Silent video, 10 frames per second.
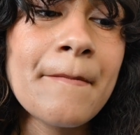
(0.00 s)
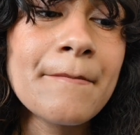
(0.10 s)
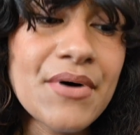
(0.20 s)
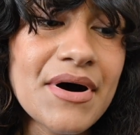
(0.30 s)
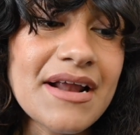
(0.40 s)

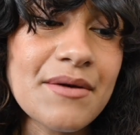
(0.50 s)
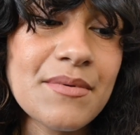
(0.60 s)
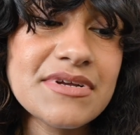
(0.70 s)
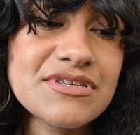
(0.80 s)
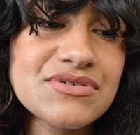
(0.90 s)
But I
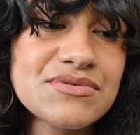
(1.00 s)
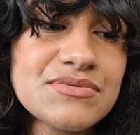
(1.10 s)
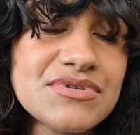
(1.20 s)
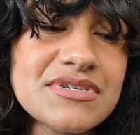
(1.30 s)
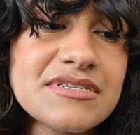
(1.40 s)
wanted
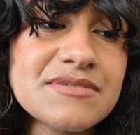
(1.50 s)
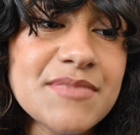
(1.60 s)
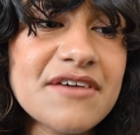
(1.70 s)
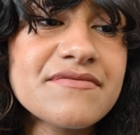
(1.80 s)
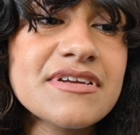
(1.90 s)
to just
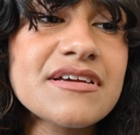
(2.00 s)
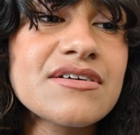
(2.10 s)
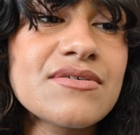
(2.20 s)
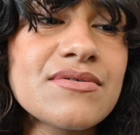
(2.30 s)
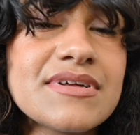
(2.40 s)
make a
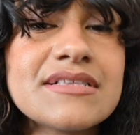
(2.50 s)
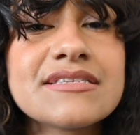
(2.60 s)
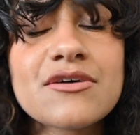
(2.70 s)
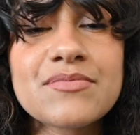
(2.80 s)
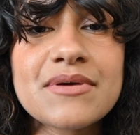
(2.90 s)
video and
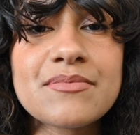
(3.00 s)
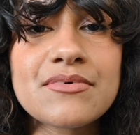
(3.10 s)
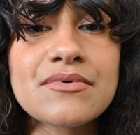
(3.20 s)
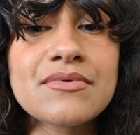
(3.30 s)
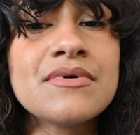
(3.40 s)
tell
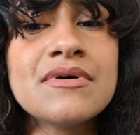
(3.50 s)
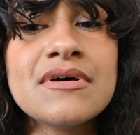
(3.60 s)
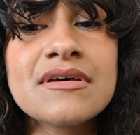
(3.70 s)
people